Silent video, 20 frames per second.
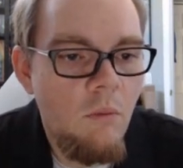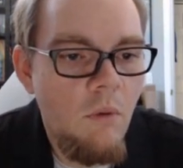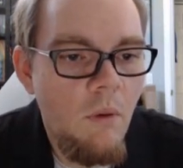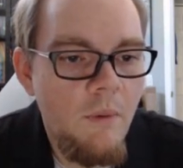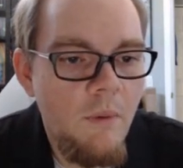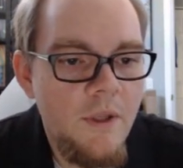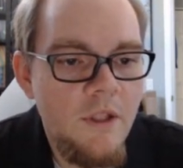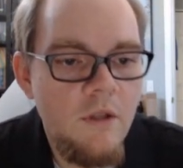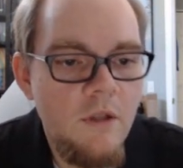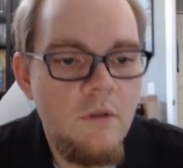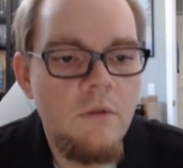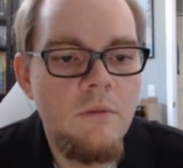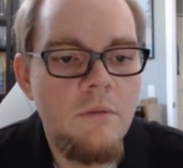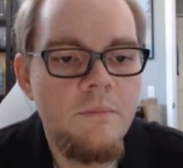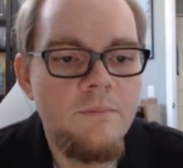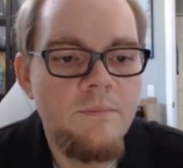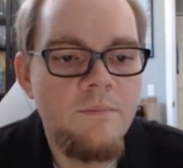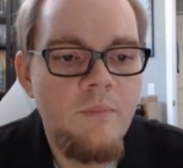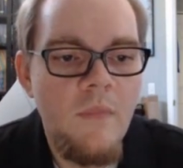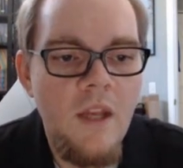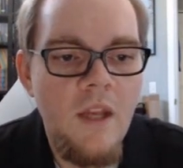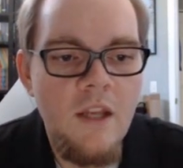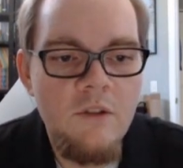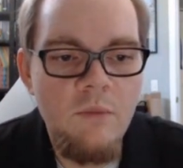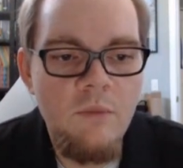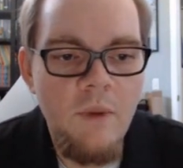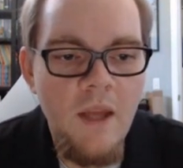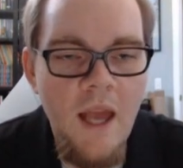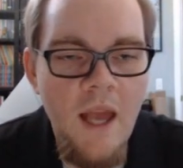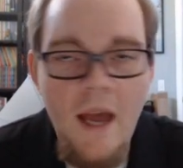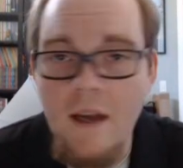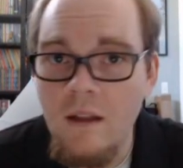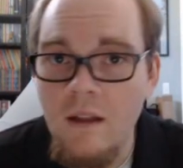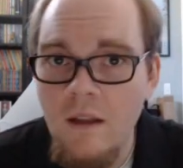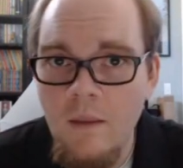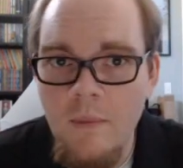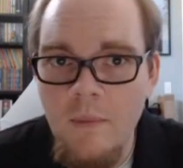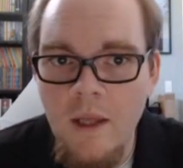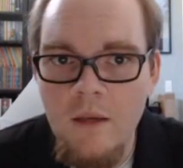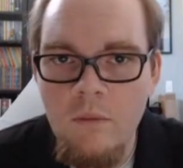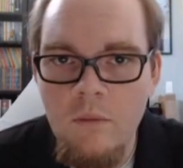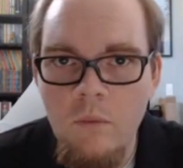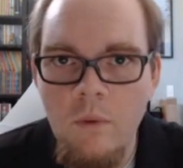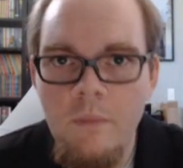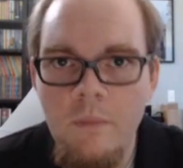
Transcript: what we do is we add a limit.